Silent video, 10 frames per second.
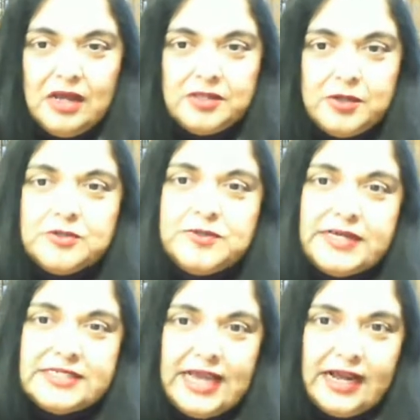those were
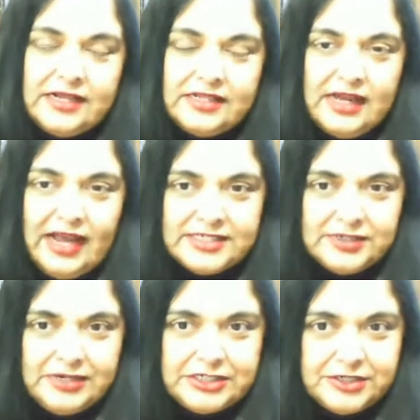exactly the kinds of
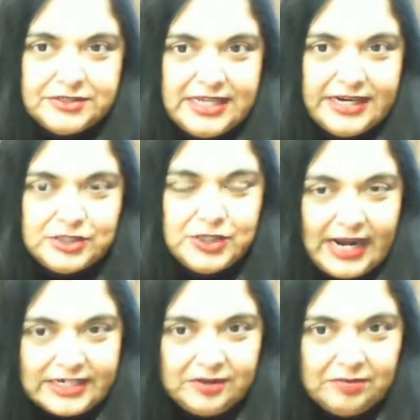issues that
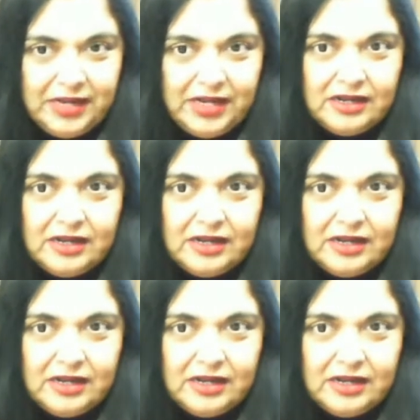attracted me